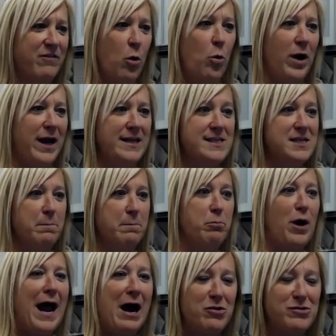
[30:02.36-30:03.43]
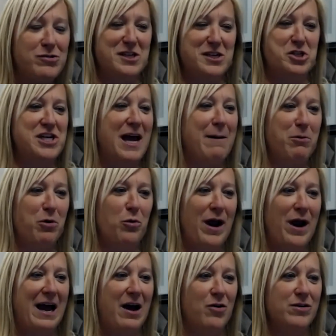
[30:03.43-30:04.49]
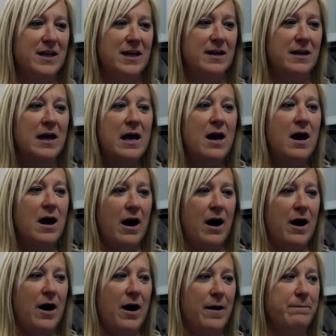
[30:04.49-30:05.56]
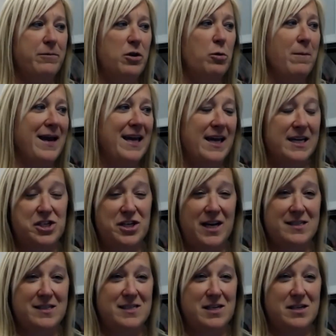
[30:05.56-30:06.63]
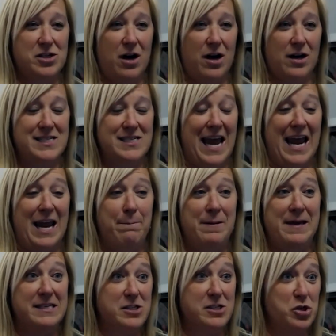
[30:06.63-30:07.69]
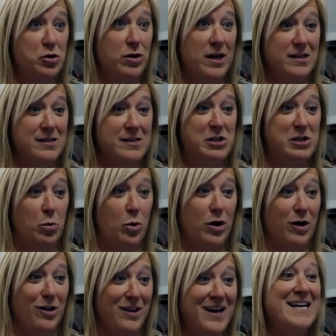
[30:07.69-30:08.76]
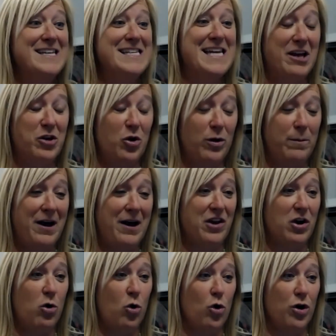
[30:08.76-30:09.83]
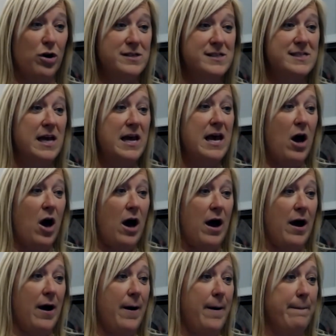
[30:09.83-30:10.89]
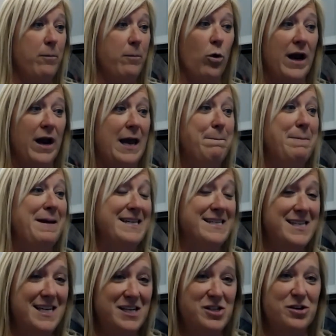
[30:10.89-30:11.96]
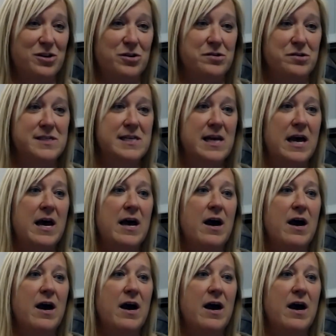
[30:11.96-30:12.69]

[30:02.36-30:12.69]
of a way to browse and shop around, and you might get a chance to talk to AP students who will tell you about the course, or AP teachers.